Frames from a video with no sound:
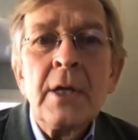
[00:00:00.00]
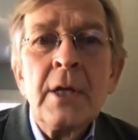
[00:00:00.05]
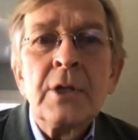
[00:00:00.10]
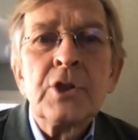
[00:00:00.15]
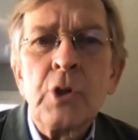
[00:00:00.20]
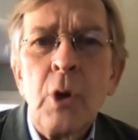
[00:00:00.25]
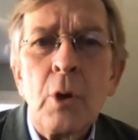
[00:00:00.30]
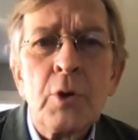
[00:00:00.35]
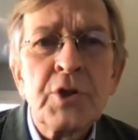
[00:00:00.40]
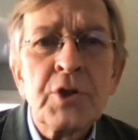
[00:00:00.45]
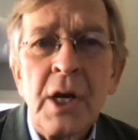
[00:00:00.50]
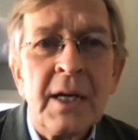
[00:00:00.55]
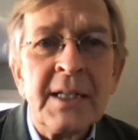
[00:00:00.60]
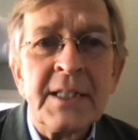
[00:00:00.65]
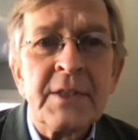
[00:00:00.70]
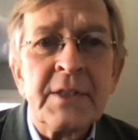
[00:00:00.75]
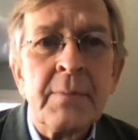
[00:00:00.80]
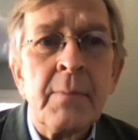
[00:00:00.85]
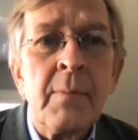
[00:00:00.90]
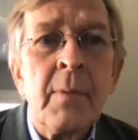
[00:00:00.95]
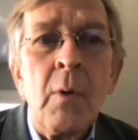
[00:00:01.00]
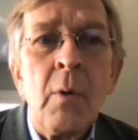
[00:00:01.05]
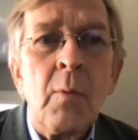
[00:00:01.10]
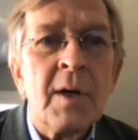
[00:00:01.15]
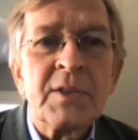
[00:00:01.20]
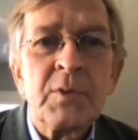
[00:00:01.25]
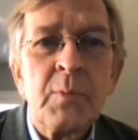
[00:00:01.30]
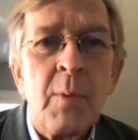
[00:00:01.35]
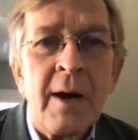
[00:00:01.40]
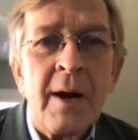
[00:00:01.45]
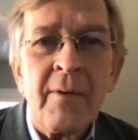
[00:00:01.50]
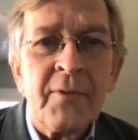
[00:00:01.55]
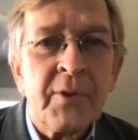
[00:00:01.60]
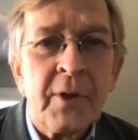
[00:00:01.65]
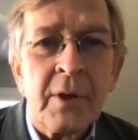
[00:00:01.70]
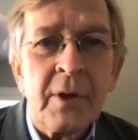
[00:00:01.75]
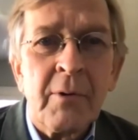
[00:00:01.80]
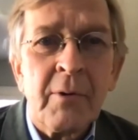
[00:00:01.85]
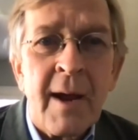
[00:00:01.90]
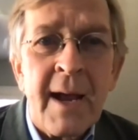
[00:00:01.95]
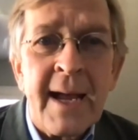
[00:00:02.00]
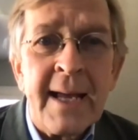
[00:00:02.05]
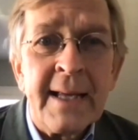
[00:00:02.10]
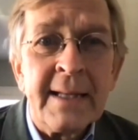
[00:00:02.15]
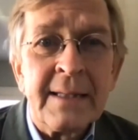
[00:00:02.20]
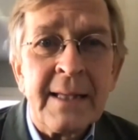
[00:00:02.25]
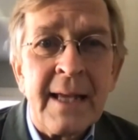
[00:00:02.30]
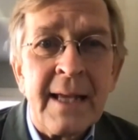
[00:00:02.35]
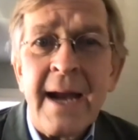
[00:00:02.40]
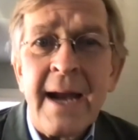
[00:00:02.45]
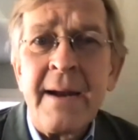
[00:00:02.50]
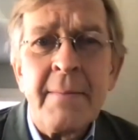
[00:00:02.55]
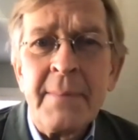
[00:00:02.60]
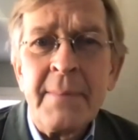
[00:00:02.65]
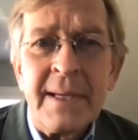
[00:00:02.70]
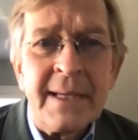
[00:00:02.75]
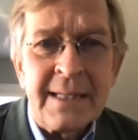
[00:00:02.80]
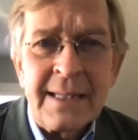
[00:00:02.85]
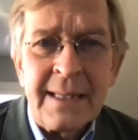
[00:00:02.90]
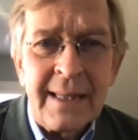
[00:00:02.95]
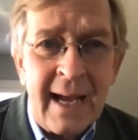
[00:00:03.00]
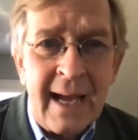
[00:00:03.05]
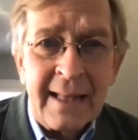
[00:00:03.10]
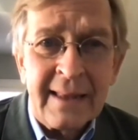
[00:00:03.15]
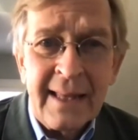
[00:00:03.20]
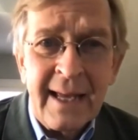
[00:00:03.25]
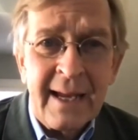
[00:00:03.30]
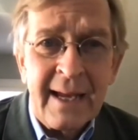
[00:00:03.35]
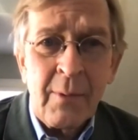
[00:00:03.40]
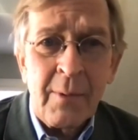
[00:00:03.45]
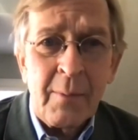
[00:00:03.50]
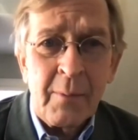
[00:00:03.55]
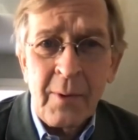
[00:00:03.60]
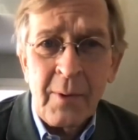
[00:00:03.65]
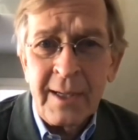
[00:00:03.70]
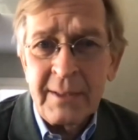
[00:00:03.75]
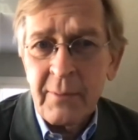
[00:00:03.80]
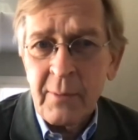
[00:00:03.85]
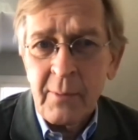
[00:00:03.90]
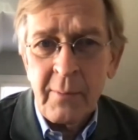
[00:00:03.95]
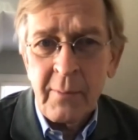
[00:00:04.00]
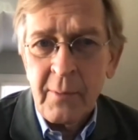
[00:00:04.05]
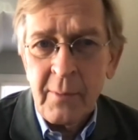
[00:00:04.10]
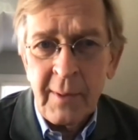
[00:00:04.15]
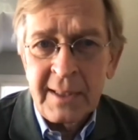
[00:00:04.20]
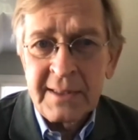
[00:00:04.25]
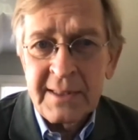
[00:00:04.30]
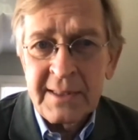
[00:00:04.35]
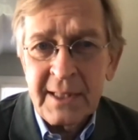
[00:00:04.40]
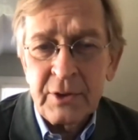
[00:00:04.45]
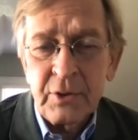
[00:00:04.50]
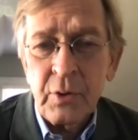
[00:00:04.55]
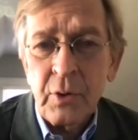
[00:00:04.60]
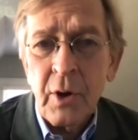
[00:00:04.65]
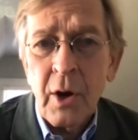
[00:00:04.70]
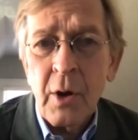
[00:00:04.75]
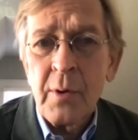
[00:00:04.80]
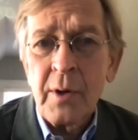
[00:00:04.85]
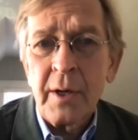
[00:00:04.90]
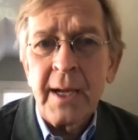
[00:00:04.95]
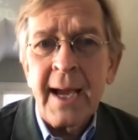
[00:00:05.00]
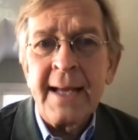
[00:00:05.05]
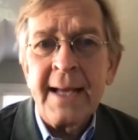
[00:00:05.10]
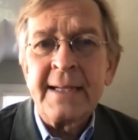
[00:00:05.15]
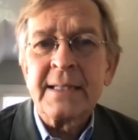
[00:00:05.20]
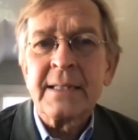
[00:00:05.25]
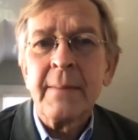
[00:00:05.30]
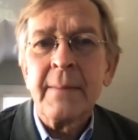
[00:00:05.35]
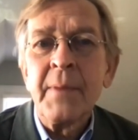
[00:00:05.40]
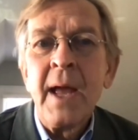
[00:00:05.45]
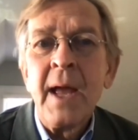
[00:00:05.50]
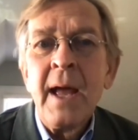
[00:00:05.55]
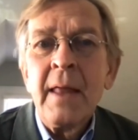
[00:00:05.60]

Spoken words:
Socialism was one of the great enemies that they wanted to go against.